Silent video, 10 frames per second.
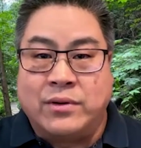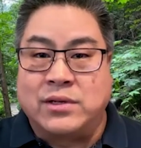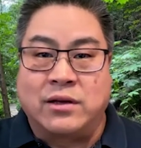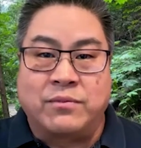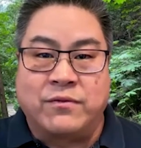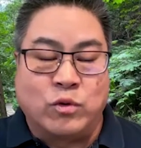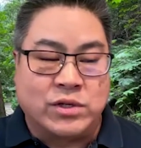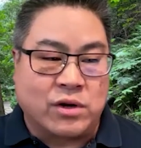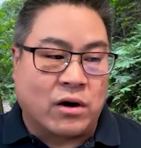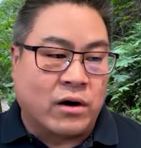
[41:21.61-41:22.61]
It's like
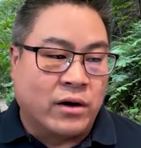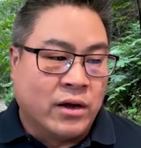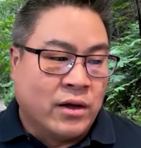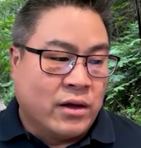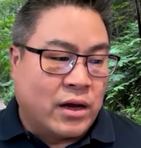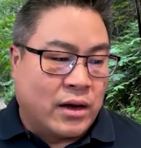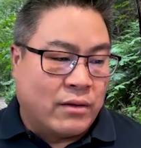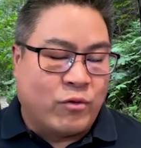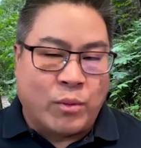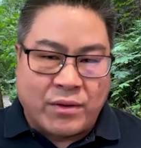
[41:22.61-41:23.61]
folks aren't
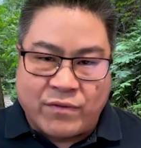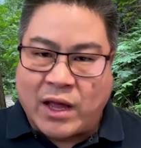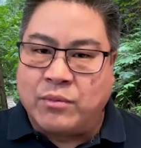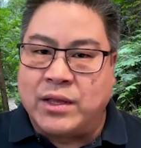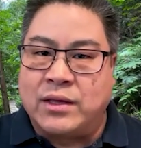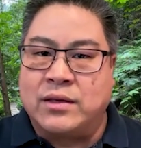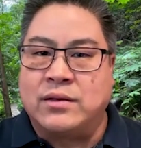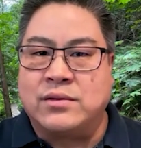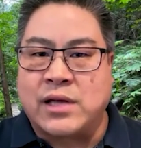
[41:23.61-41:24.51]
forming families,